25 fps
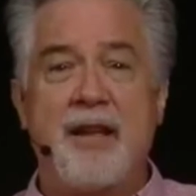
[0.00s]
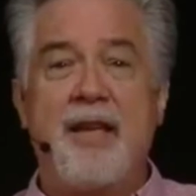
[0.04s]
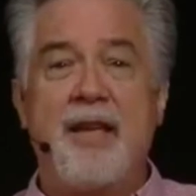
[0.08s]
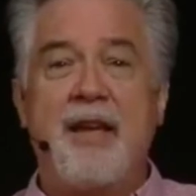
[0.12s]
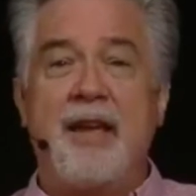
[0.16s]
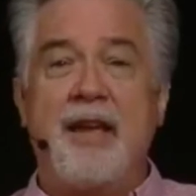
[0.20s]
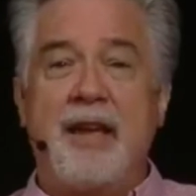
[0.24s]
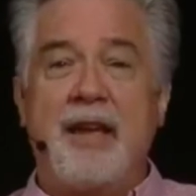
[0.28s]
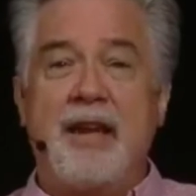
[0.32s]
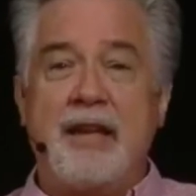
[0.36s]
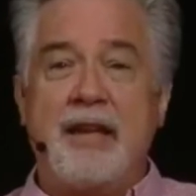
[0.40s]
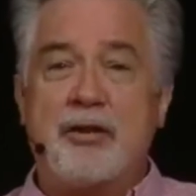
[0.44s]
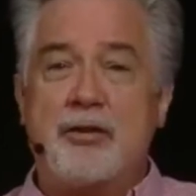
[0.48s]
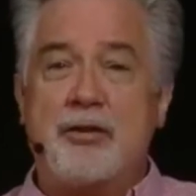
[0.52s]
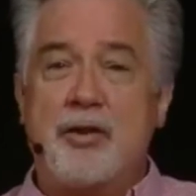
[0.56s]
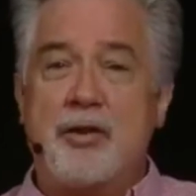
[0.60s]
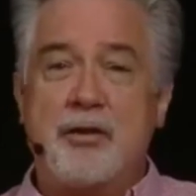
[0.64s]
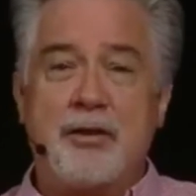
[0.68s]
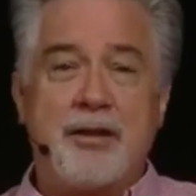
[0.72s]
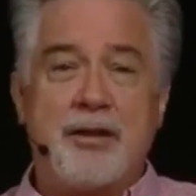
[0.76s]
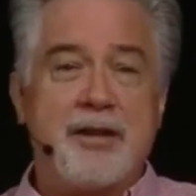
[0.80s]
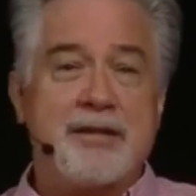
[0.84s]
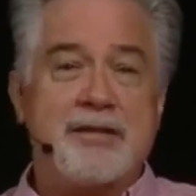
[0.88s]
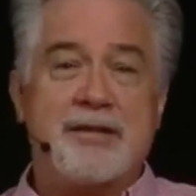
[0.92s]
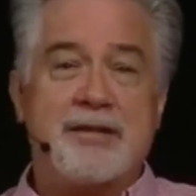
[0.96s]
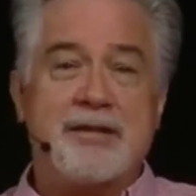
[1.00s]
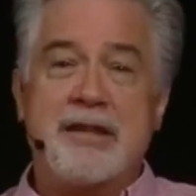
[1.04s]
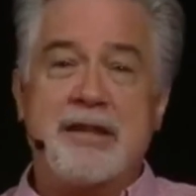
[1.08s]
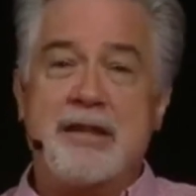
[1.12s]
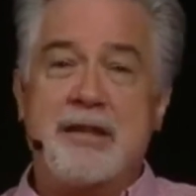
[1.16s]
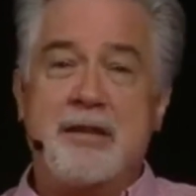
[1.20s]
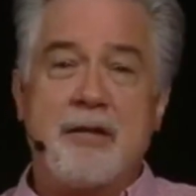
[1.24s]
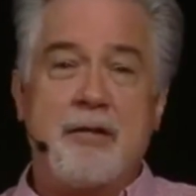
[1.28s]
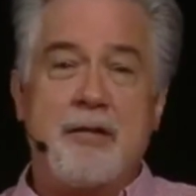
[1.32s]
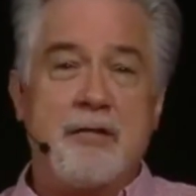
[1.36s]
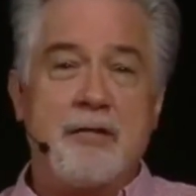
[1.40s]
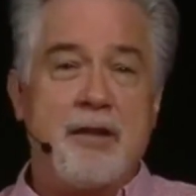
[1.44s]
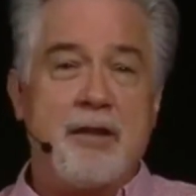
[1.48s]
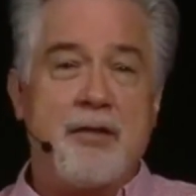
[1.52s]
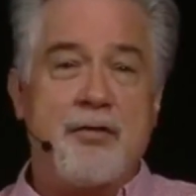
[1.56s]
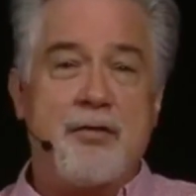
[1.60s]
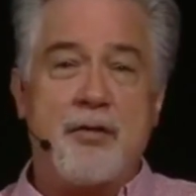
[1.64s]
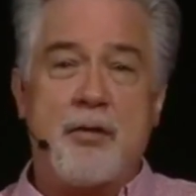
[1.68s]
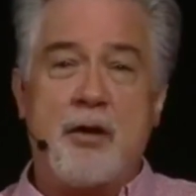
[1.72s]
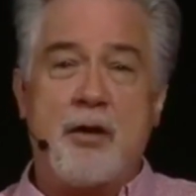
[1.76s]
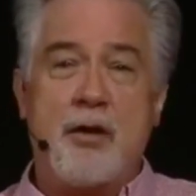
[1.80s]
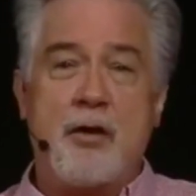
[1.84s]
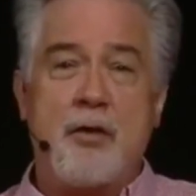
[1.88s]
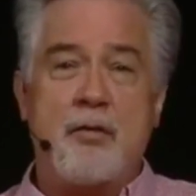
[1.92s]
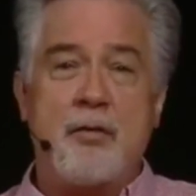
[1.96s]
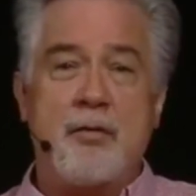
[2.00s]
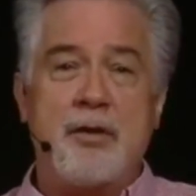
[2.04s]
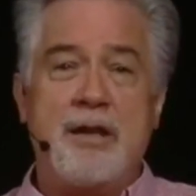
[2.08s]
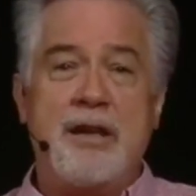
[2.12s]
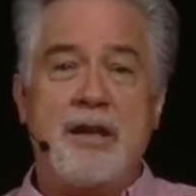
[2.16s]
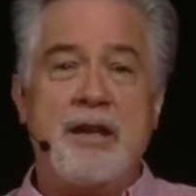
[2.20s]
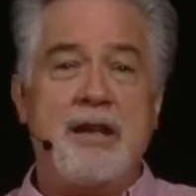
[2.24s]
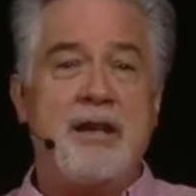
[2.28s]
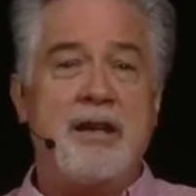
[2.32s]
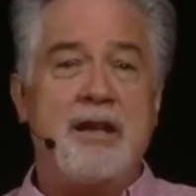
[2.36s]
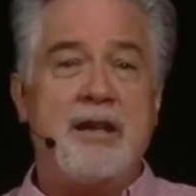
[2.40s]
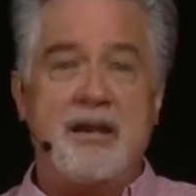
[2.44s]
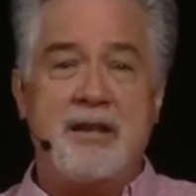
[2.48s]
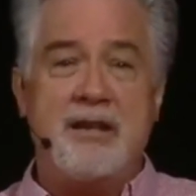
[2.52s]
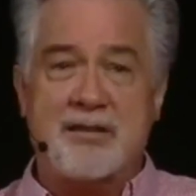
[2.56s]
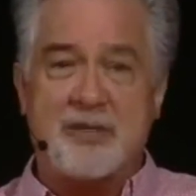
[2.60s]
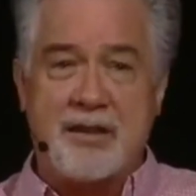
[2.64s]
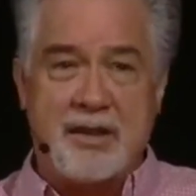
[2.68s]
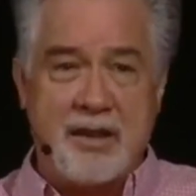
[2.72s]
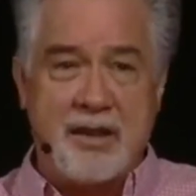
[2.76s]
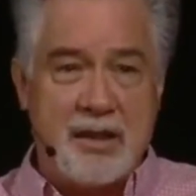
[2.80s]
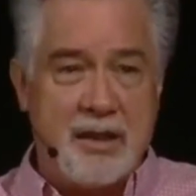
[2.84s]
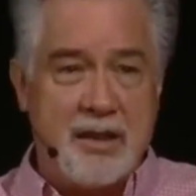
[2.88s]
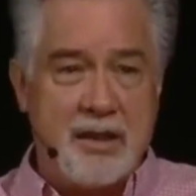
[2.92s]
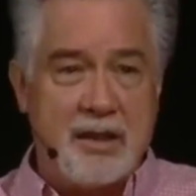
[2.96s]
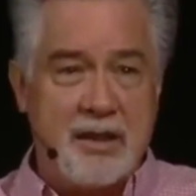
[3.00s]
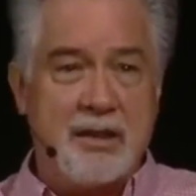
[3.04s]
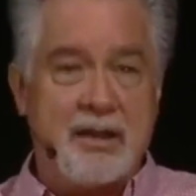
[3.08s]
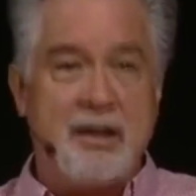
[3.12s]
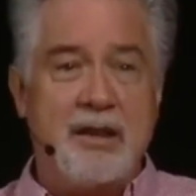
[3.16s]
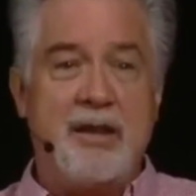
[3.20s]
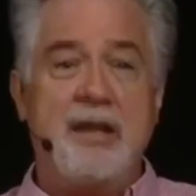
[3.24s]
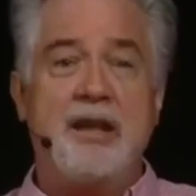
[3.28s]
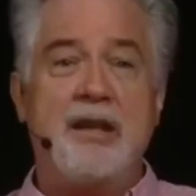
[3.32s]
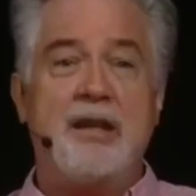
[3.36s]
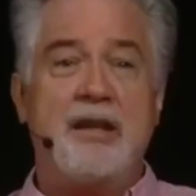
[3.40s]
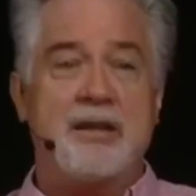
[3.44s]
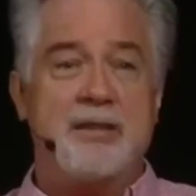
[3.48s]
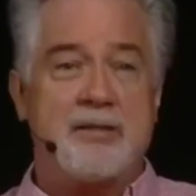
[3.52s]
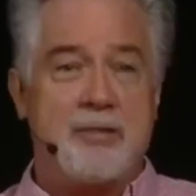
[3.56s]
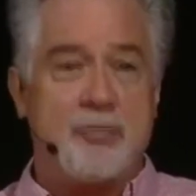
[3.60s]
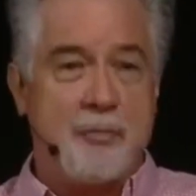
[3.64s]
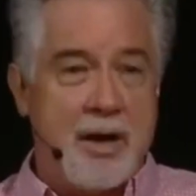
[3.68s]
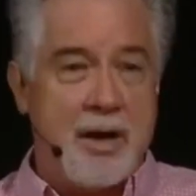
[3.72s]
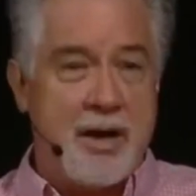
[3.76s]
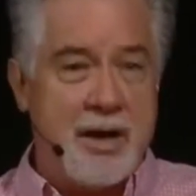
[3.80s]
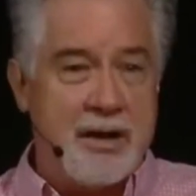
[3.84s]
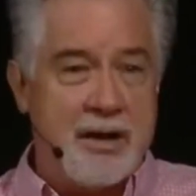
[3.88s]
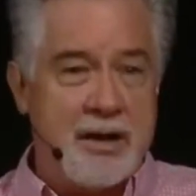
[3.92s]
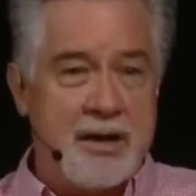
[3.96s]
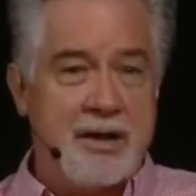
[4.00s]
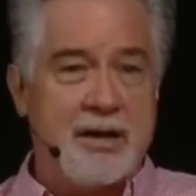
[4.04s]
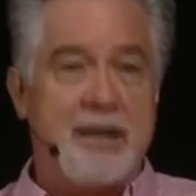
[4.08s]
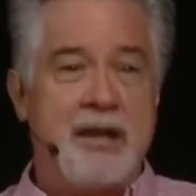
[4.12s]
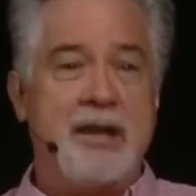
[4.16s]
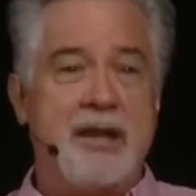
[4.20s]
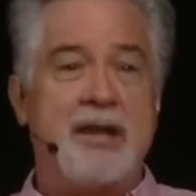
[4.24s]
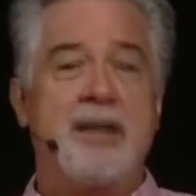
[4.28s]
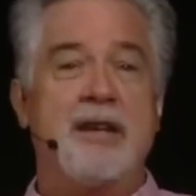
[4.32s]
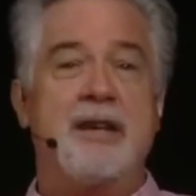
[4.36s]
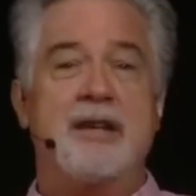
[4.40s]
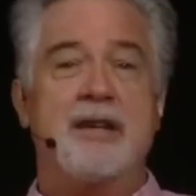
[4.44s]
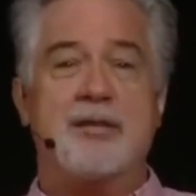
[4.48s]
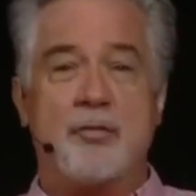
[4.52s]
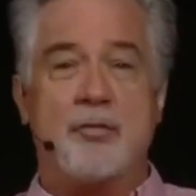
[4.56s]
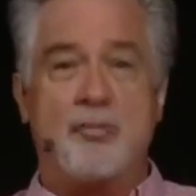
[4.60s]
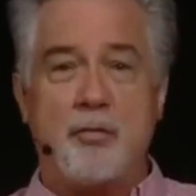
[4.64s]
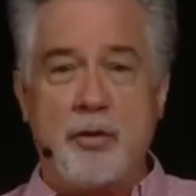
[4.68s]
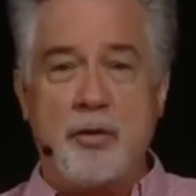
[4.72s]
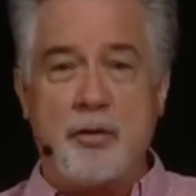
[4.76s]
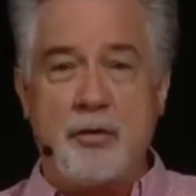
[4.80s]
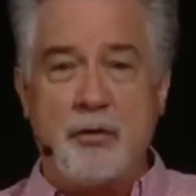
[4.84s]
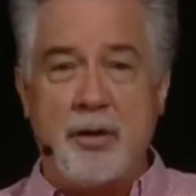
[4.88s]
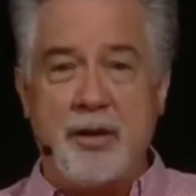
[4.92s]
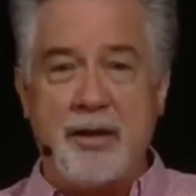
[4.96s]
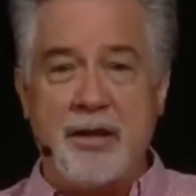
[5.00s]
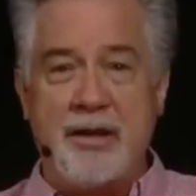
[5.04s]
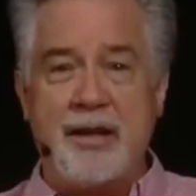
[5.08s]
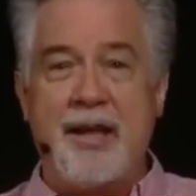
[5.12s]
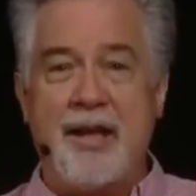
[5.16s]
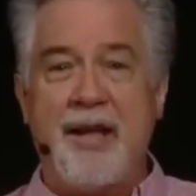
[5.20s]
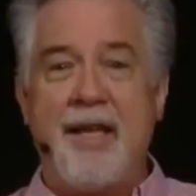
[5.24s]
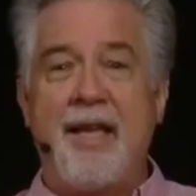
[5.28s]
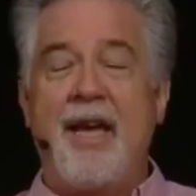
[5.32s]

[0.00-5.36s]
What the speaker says: he took his seat on the throne. He is king. He is reigning. He is ruling.